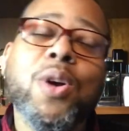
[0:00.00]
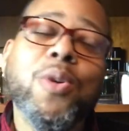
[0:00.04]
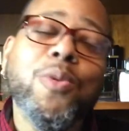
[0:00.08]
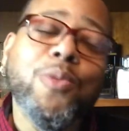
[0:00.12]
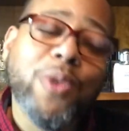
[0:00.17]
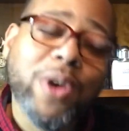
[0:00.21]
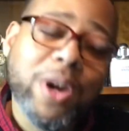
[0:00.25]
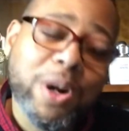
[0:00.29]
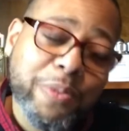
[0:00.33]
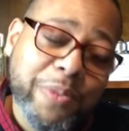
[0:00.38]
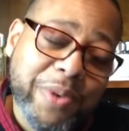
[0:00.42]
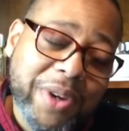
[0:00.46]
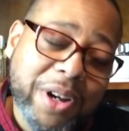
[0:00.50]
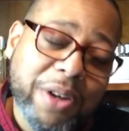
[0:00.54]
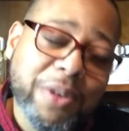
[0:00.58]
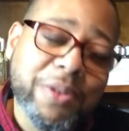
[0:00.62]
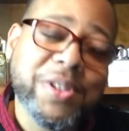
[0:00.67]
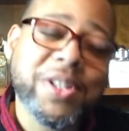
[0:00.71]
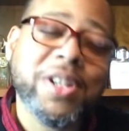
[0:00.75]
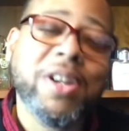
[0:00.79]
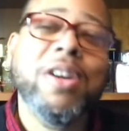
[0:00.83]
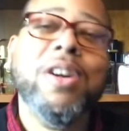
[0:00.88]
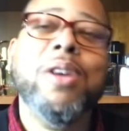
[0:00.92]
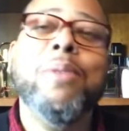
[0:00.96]
What are we going to
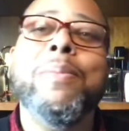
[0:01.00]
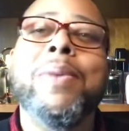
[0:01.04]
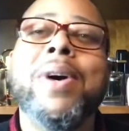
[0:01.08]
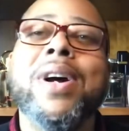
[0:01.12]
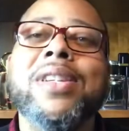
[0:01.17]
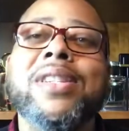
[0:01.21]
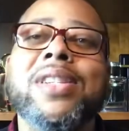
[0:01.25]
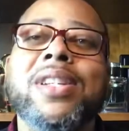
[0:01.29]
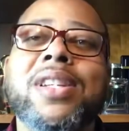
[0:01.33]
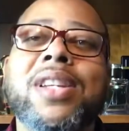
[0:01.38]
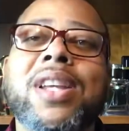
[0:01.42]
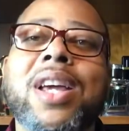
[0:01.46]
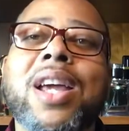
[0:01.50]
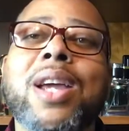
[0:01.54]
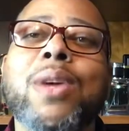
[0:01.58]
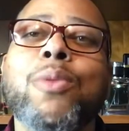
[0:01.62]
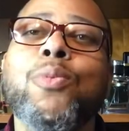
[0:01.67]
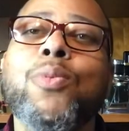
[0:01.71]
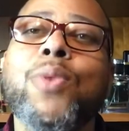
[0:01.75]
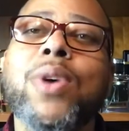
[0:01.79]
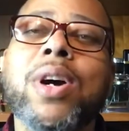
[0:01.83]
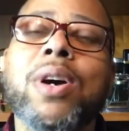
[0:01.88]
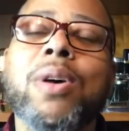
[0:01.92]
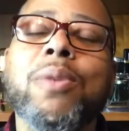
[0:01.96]
talk about today?
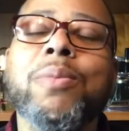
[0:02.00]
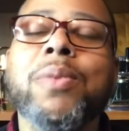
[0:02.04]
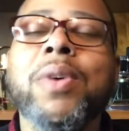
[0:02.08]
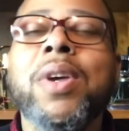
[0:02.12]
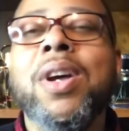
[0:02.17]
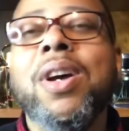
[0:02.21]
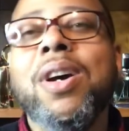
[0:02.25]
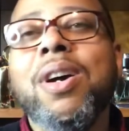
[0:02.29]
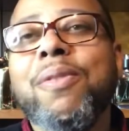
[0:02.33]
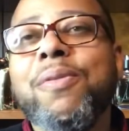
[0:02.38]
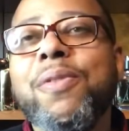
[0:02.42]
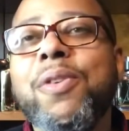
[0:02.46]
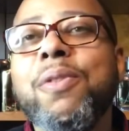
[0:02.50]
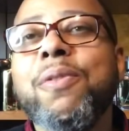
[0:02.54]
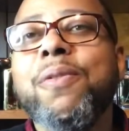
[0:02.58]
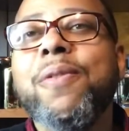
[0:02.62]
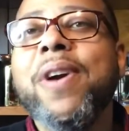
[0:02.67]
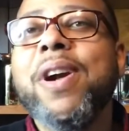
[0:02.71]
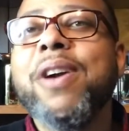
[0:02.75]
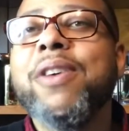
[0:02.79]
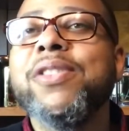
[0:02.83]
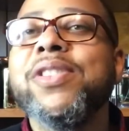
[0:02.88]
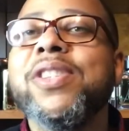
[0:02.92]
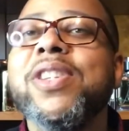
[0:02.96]
Well, a few
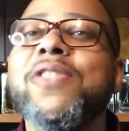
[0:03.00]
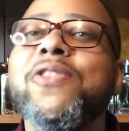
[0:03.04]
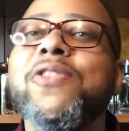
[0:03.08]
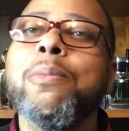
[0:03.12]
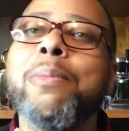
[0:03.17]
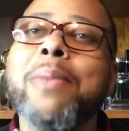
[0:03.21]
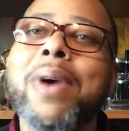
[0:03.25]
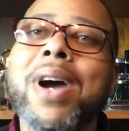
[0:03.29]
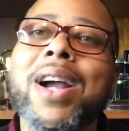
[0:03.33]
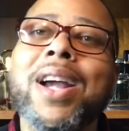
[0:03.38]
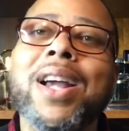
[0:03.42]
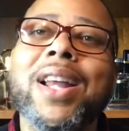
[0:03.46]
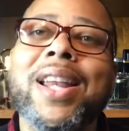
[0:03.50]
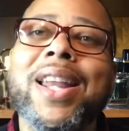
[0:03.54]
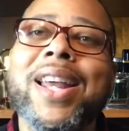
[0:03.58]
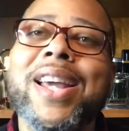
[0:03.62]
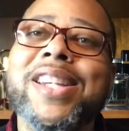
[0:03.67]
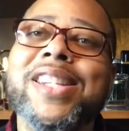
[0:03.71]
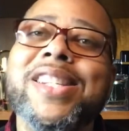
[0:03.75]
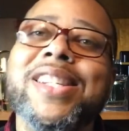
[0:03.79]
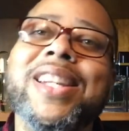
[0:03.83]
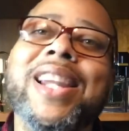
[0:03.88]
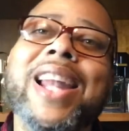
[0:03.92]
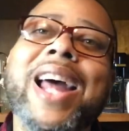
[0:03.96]
fragrances my
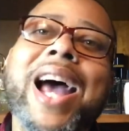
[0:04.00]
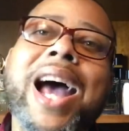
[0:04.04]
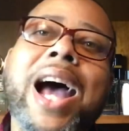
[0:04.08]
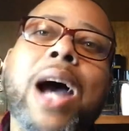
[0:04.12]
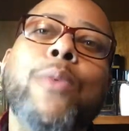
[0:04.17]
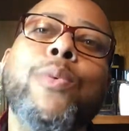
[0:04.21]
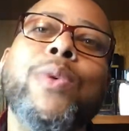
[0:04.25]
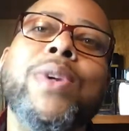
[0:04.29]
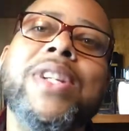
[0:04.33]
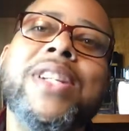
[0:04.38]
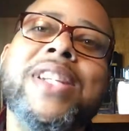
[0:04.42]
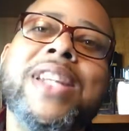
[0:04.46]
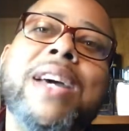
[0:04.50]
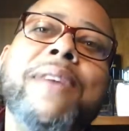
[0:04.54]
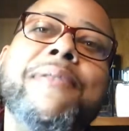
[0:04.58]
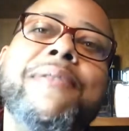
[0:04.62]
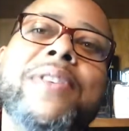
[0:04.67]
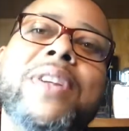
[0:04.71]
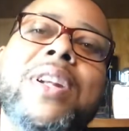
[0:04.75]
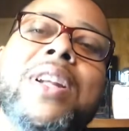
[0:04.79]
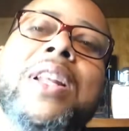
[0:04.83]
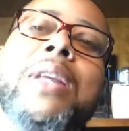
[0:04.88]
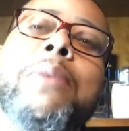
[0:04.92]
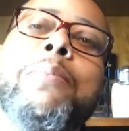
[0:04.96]
collection that I would
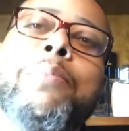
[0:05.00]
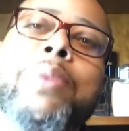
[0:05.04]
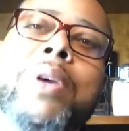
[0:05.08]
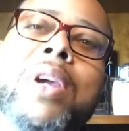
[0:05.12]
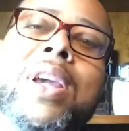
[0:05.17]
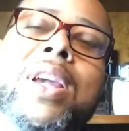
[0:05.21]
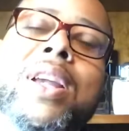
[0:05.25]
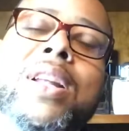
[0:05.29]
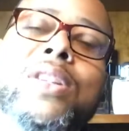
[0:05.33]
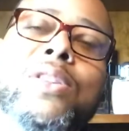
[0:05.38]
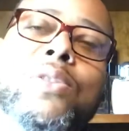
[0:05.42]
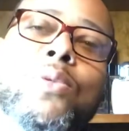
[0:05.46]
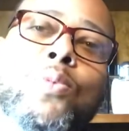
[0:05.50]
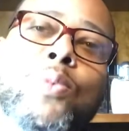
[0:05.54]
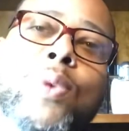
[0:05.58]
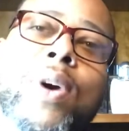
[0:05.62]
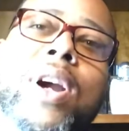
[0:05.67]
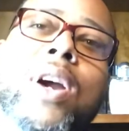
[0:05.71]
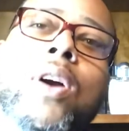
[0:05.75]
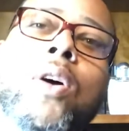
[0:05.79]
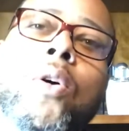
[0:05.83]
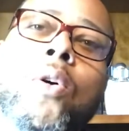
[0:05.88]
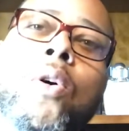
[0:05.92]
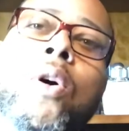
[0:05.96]
definitely pick to
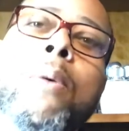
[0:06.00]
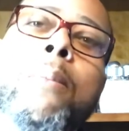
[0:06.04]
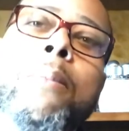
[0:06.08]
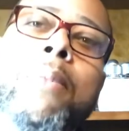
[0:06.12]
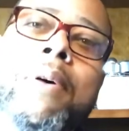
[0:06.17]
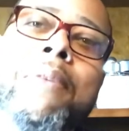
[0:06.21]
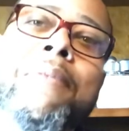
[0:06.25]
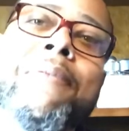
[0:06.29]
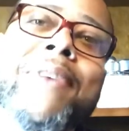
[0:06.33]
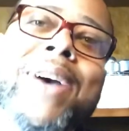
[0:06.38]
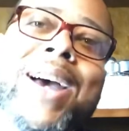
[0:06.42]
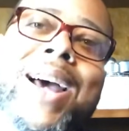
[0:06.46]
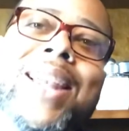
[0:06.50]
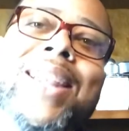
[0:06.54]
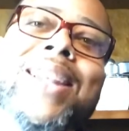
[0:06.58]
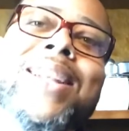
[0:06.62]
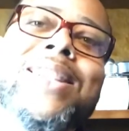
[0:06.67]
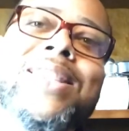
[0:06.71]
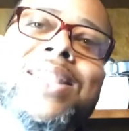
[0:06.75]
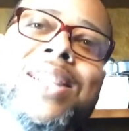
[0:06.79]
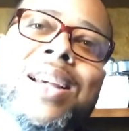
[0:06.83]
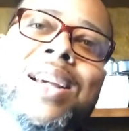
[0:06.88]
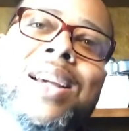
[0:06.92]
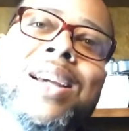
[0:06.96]
wear on my
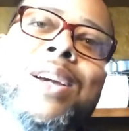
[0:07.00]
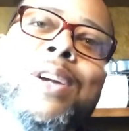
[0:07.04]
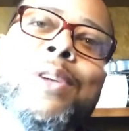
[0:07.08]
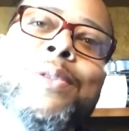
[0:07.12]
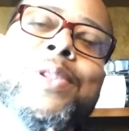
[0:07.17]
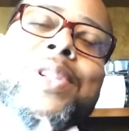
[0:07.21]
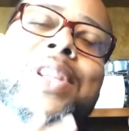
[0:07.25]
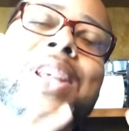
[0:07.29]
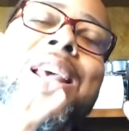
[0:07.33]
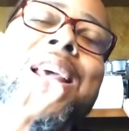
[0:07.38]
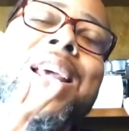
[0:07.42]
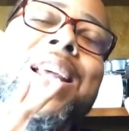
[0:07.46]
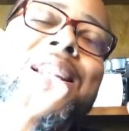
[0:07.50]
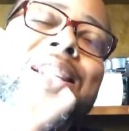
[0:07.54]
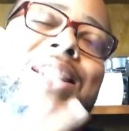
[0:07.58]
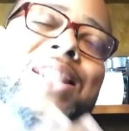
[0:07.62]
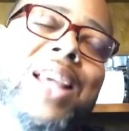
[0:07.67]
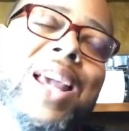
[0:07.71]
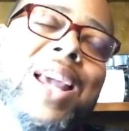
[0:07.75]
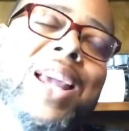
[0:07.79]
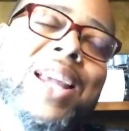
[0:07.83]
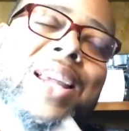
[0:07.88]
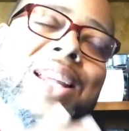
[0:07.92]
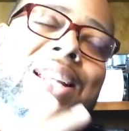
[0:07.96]
Valentine's
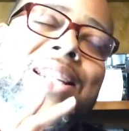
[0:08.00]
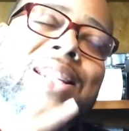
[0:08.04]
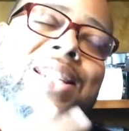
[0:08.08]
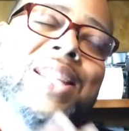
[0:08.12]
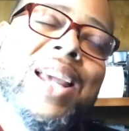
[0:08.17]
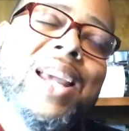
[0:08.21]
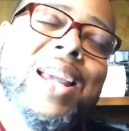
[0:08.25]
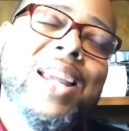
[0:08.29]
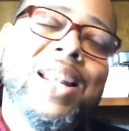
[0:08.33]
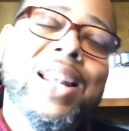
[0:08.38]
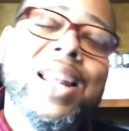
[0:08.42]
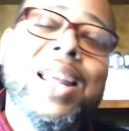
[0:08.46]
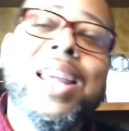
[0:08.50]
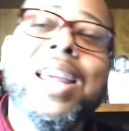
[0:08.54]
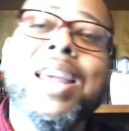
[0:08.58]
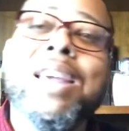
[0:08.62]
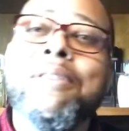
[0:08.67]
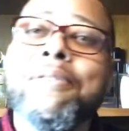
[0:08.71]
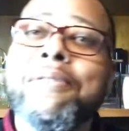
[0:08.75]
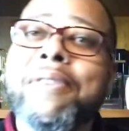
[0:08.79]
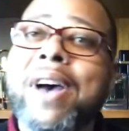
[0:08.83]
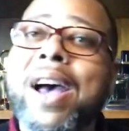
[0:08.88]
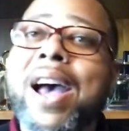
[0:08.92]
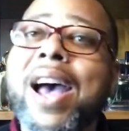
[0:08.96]
Day date
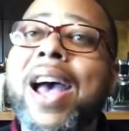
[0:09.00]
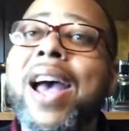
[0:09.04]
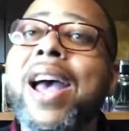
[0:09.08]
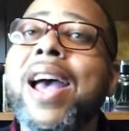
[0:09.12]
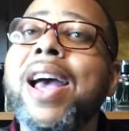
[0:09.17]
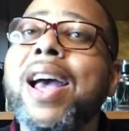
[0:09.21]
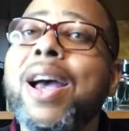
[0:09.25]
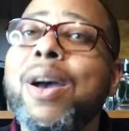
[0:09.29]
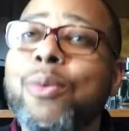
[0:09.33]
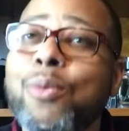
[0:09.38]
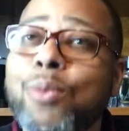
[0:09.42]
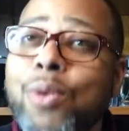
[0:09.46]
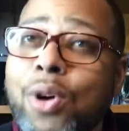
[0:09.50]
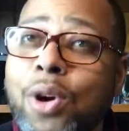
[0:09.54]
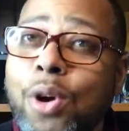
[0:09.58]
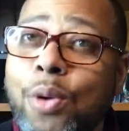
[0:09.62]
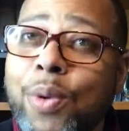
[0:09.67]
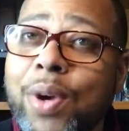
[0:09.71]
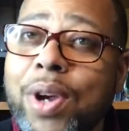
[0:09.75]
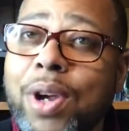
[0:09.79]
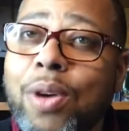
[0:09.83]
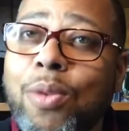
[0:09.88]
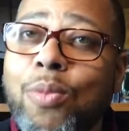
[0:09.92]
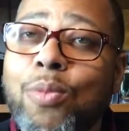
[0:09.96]
if I were
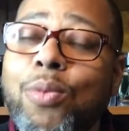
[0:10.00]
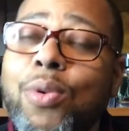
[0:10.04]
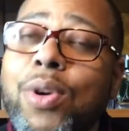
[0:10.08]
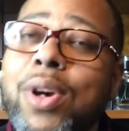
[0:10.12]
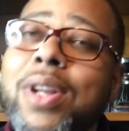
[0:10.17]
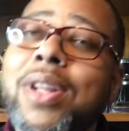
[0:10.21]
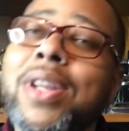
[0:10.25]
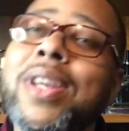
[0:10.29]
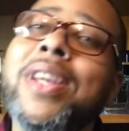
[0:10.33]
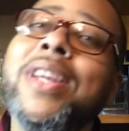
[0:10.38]
going on one.